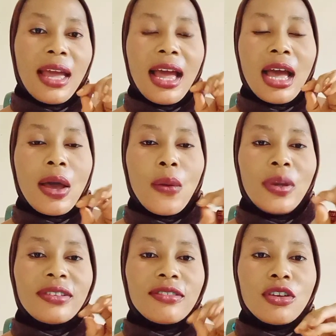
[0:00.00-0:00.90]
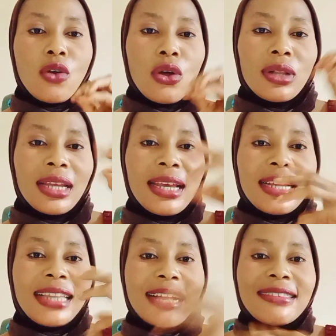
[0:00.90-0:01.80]
what is it called?
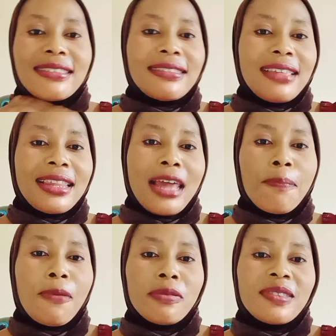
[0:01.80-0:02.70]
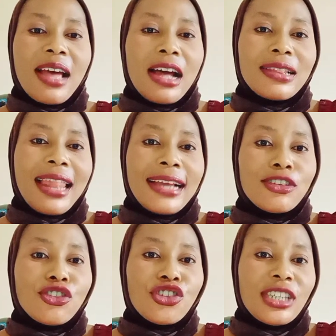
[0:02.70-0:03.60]
That thing that pops out
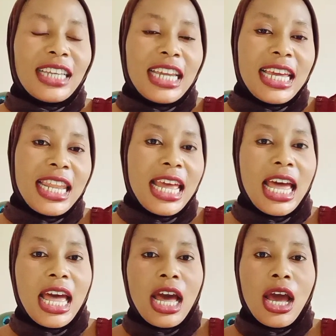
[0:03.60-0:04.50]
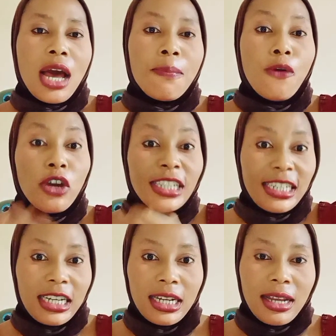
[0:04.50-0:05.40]
like chicken
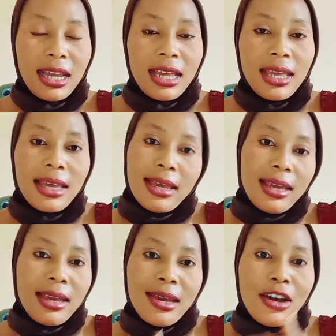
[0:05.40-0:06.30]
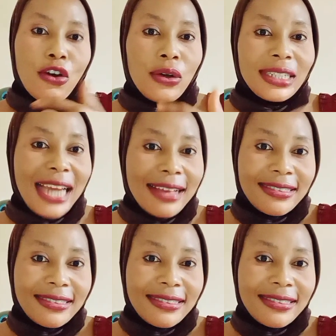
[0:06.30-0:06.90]
body on their